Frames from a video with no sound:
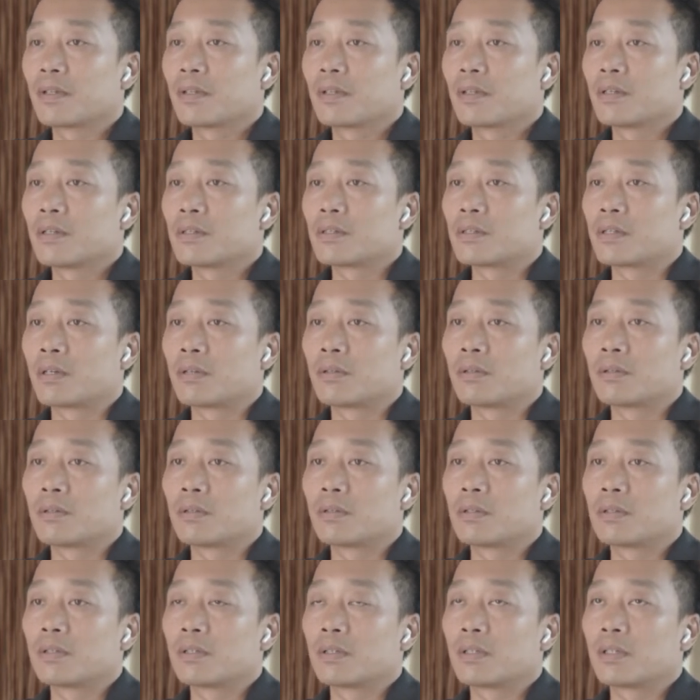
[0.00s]
So
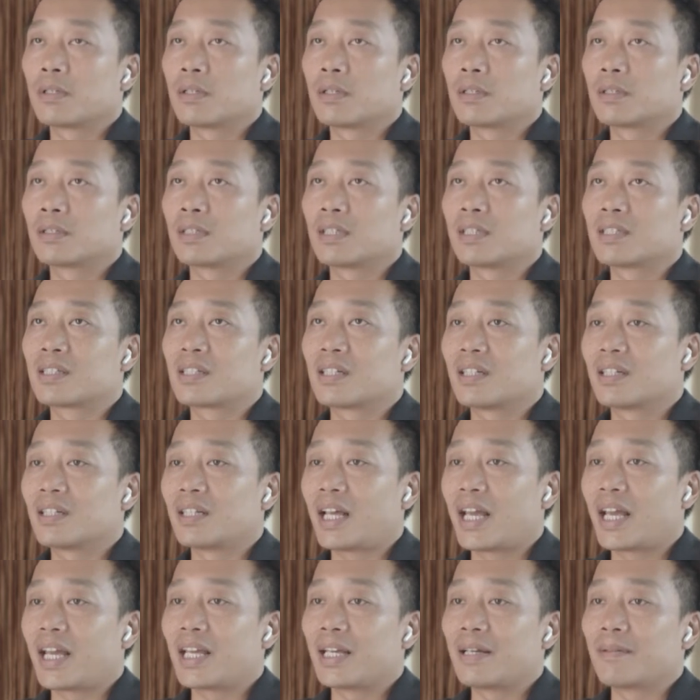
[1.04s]
this
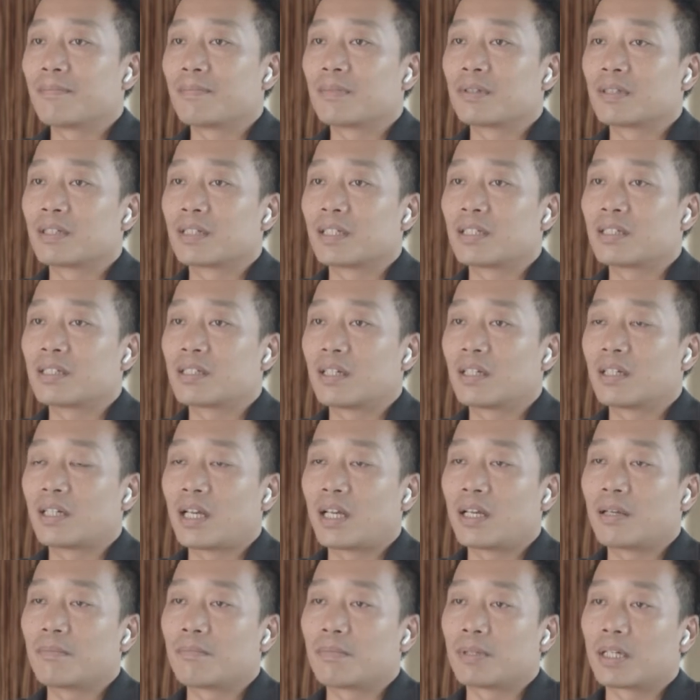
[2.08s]
name
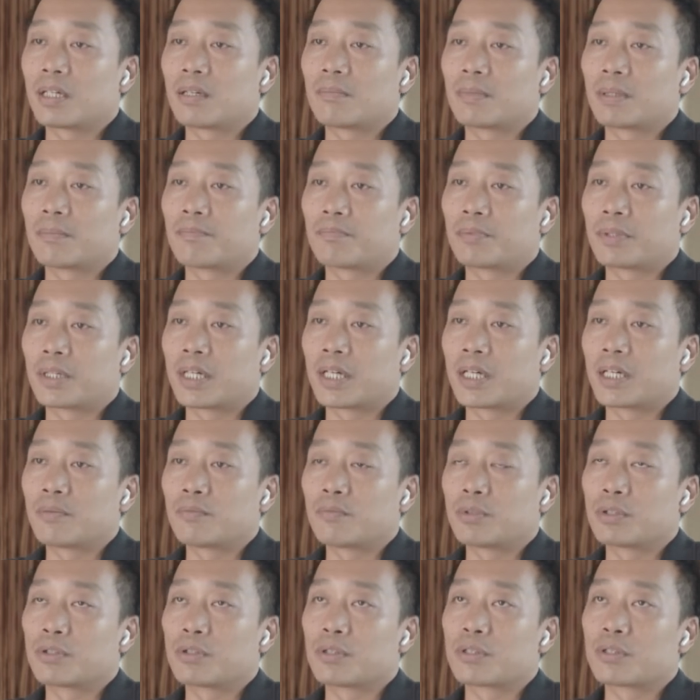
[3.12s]
become a brand,
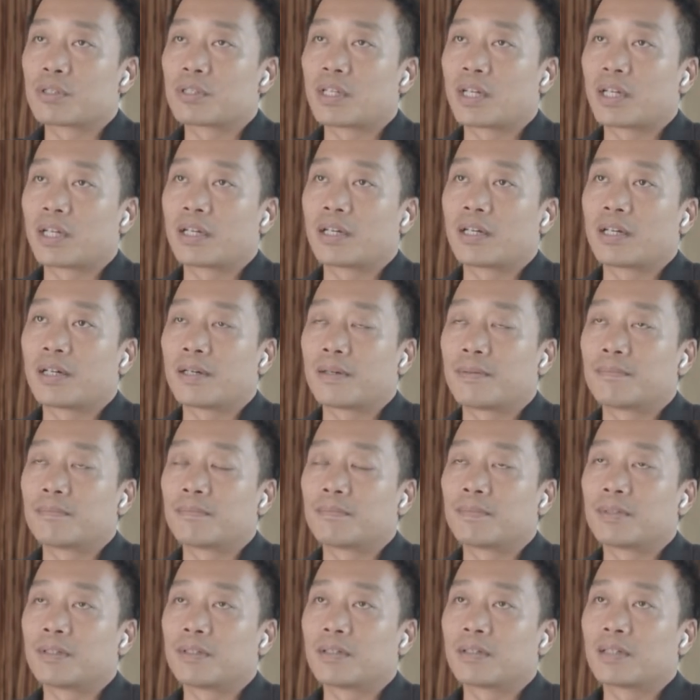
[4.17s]
which is like
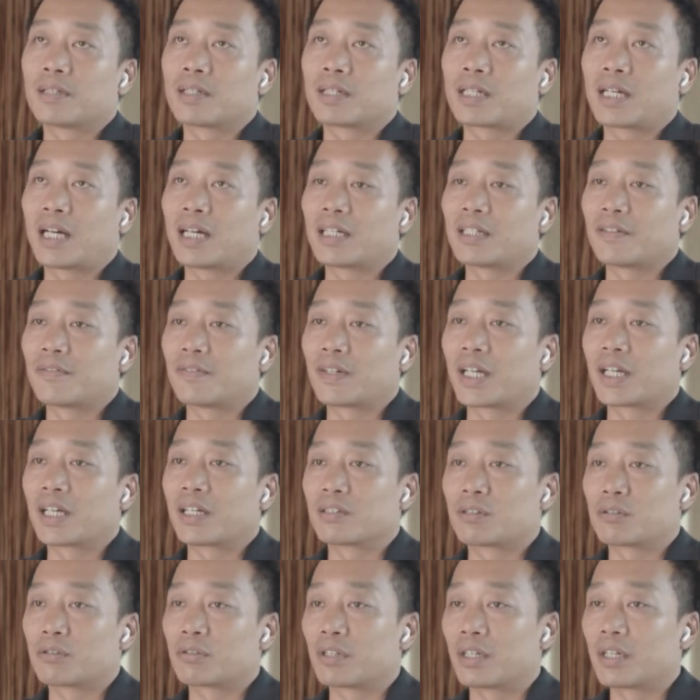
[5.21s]
kind of like a
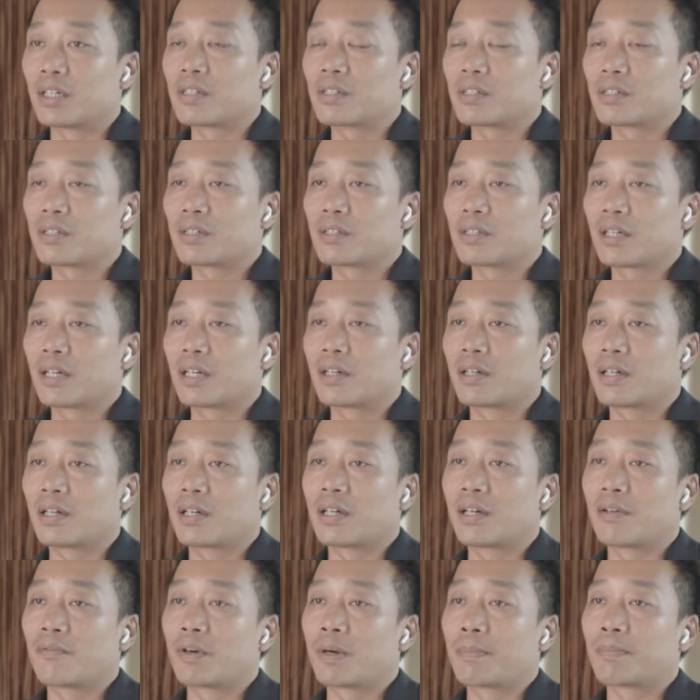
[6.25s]
trust and
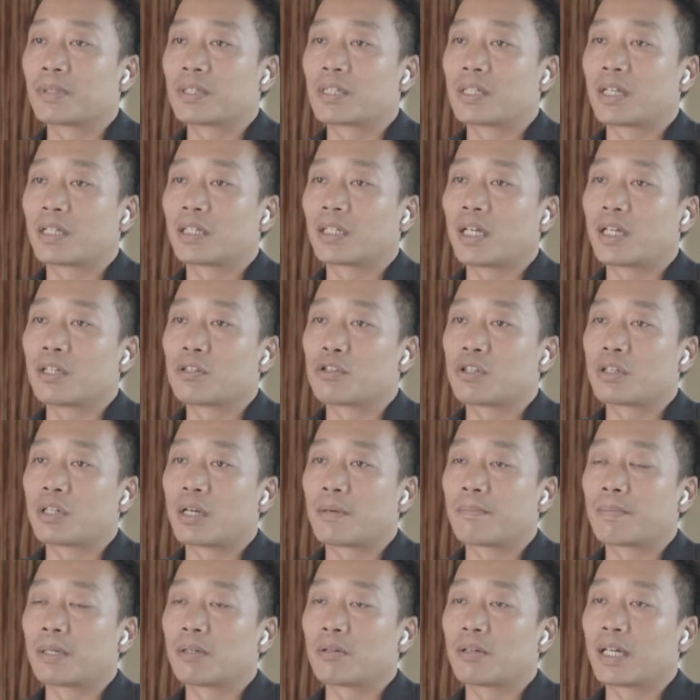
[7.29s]
a representation
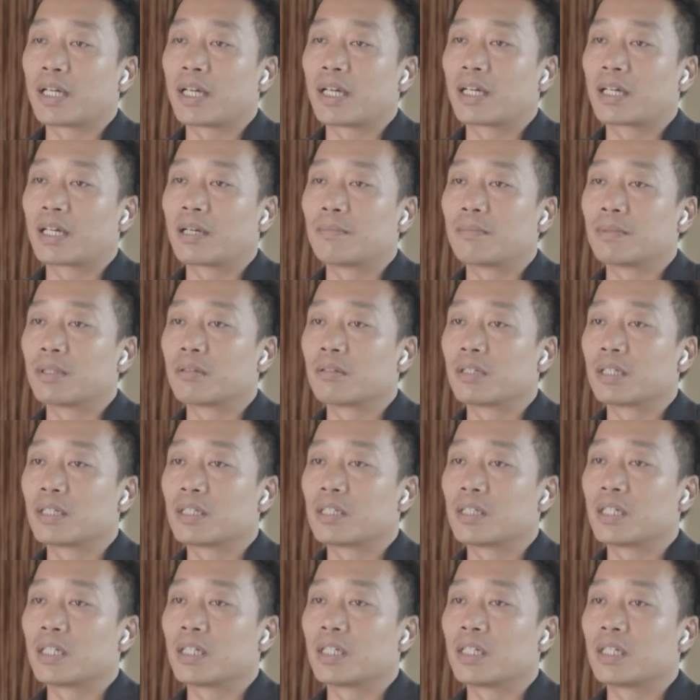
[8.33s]
about like a
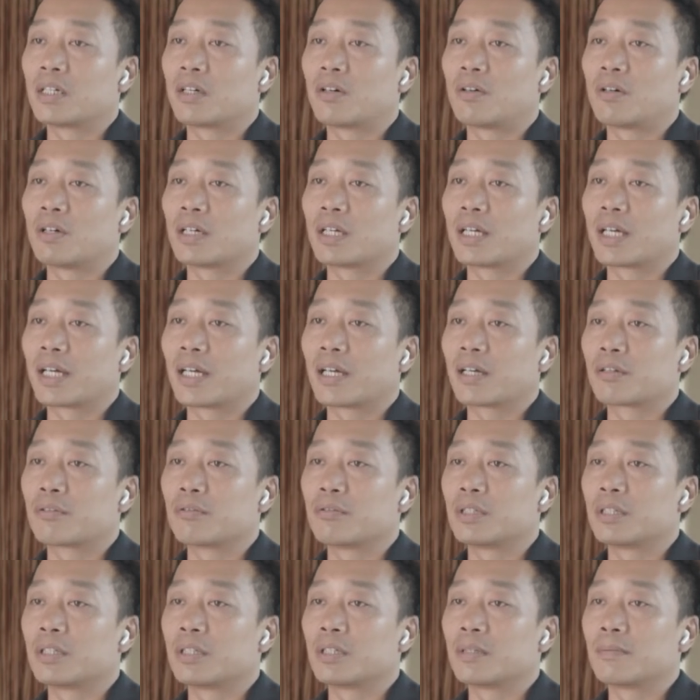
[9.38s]
community or like a
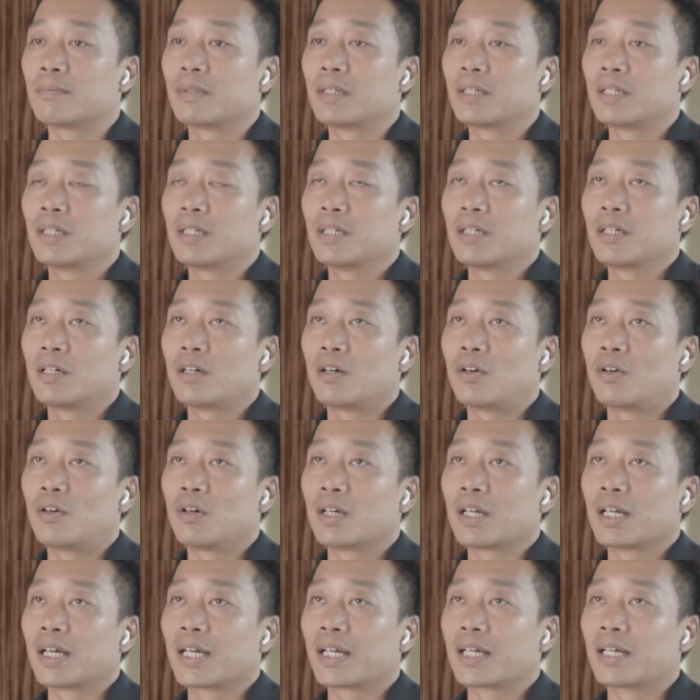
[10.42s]
group or
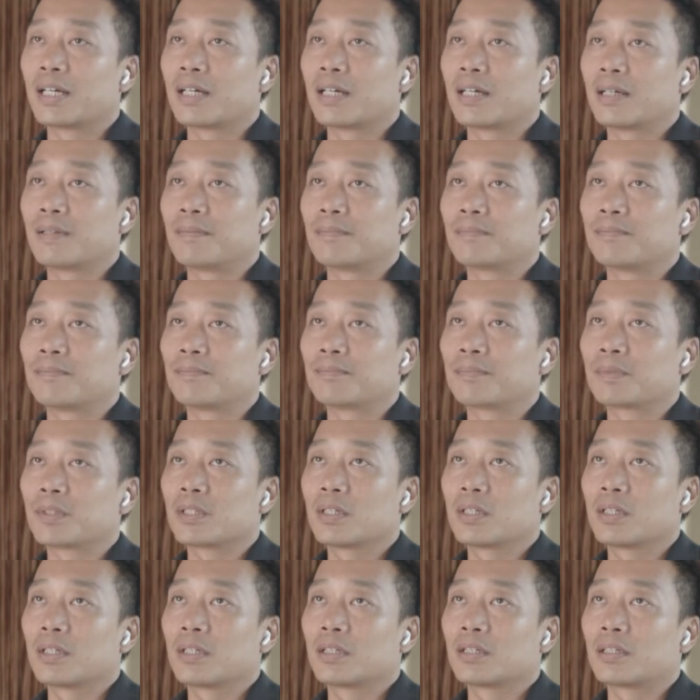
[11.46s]
like
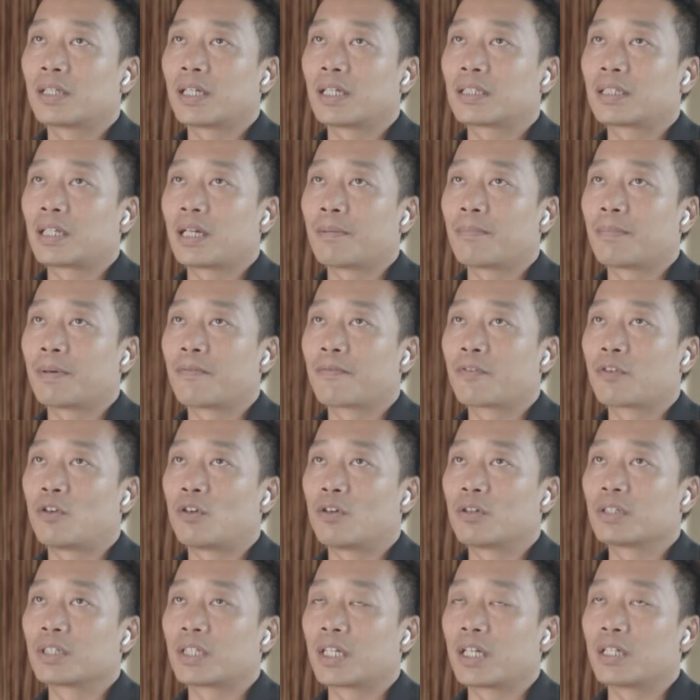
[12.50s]
that type of
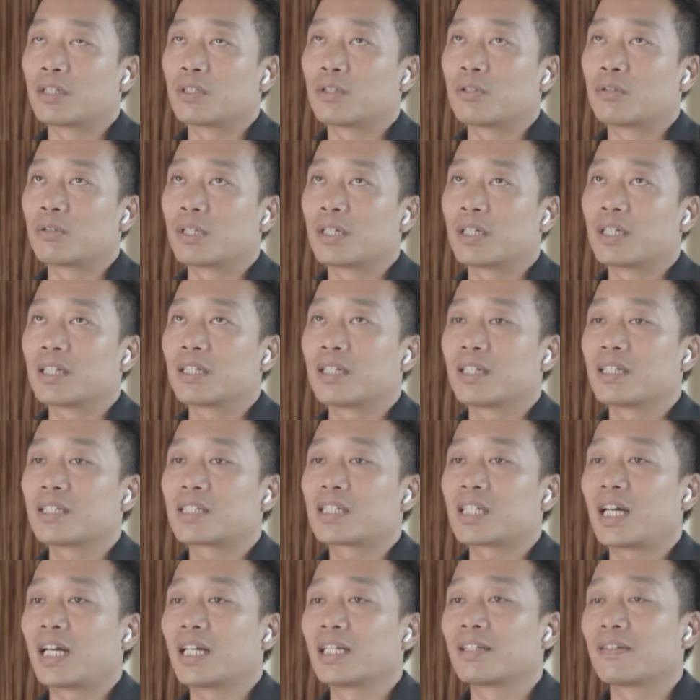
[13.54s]
content. It's
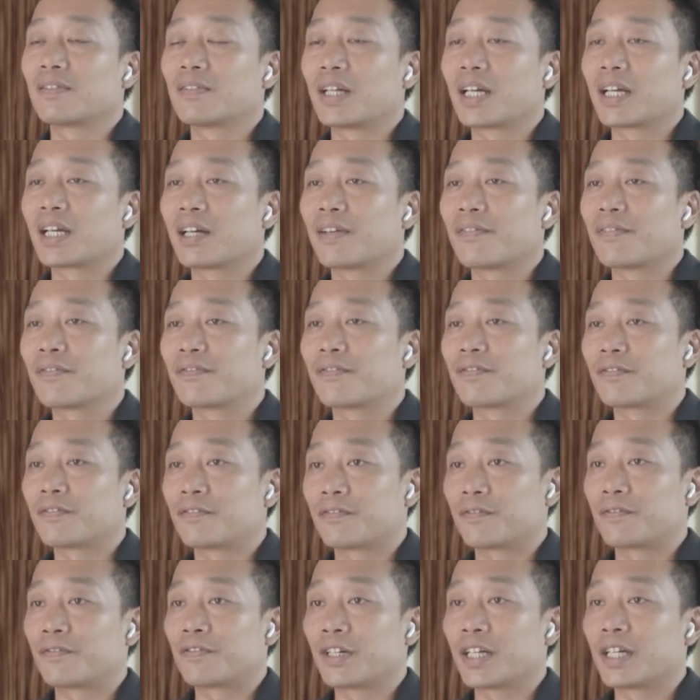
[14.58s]
kind of like a
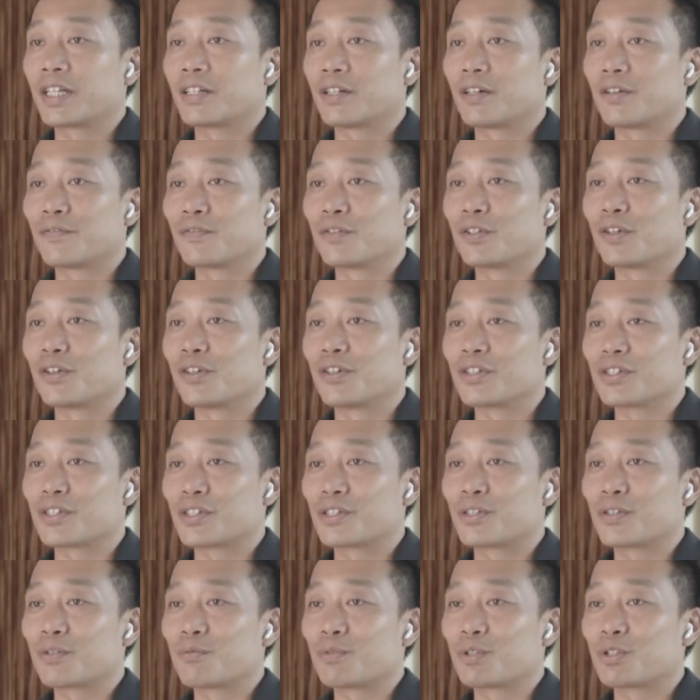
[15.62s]
friend of
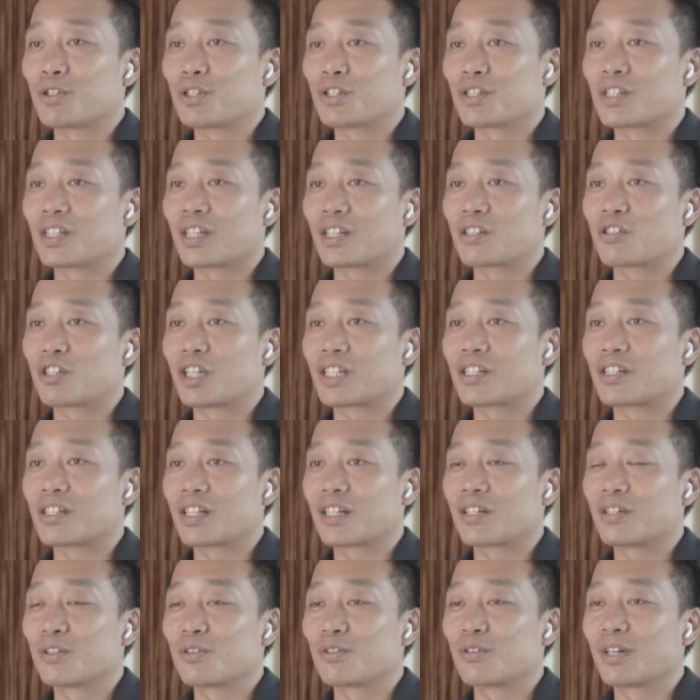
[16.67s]
yours, which is
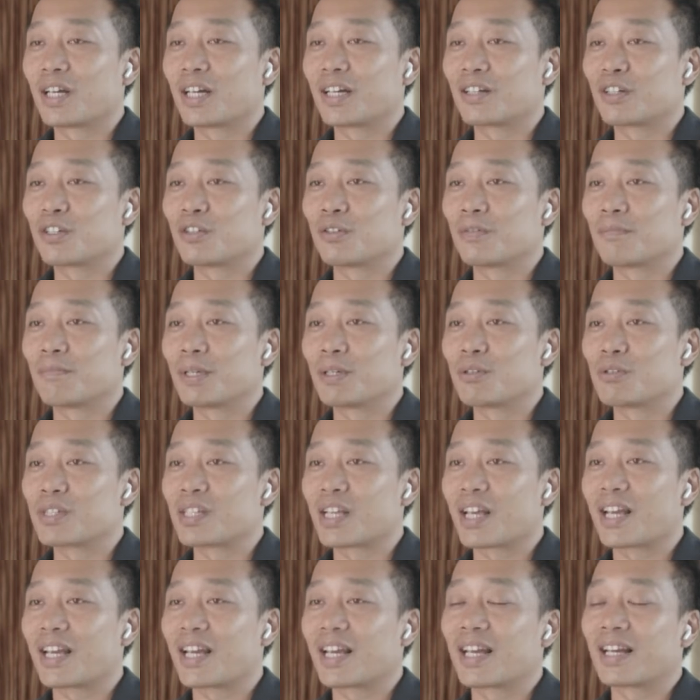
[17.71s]
suggesting you like good
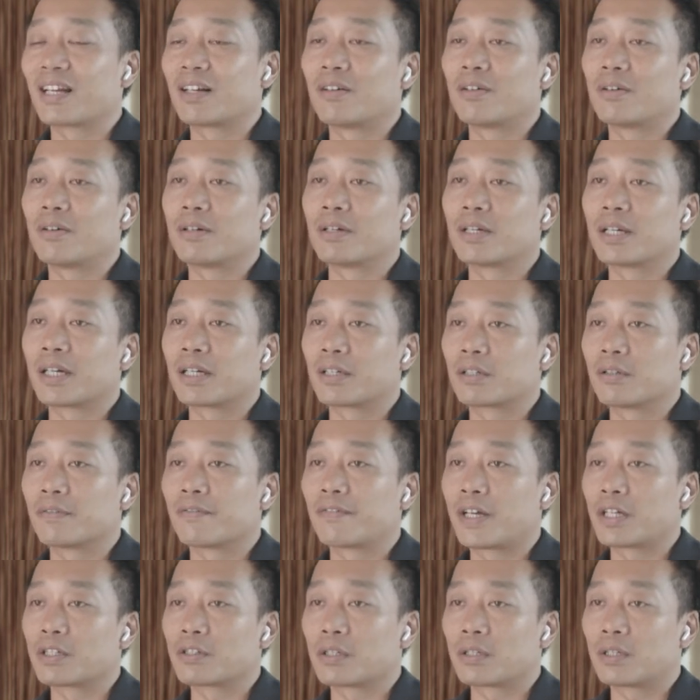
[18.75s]
music or like good
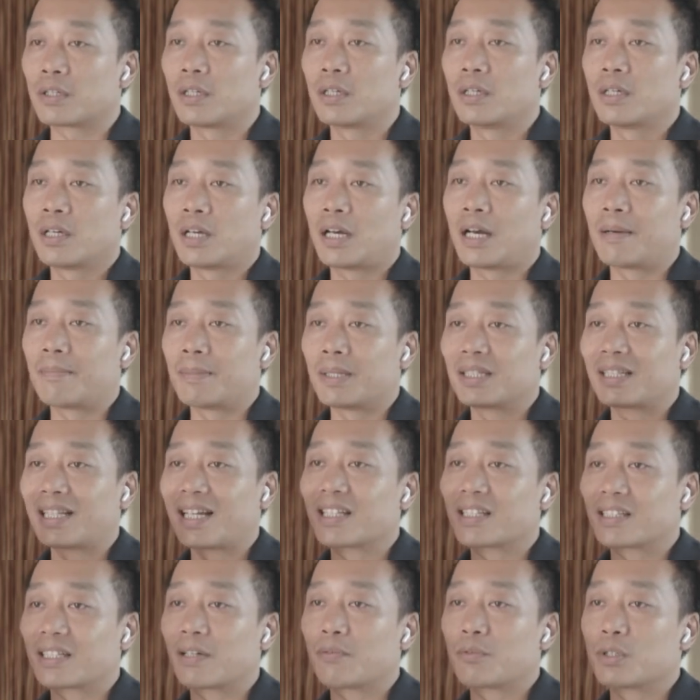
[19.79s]
fashion. I mean
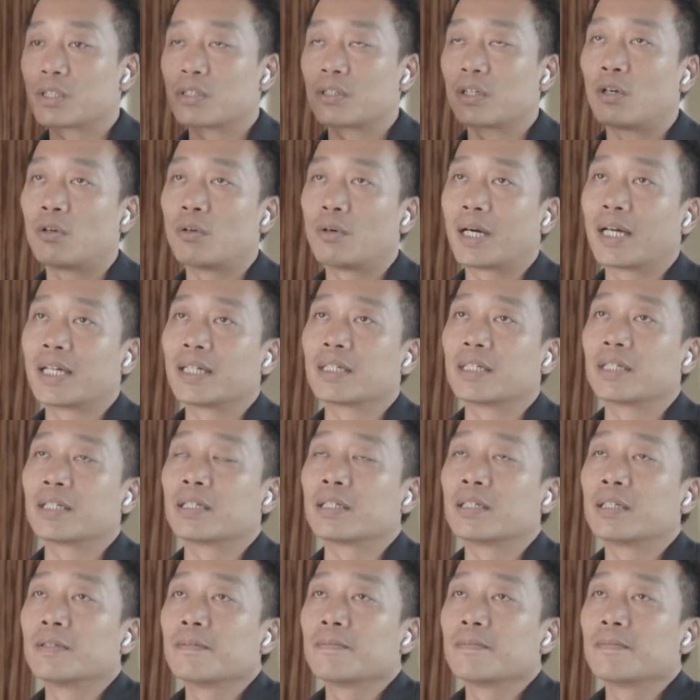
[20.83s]
that was the whole idea.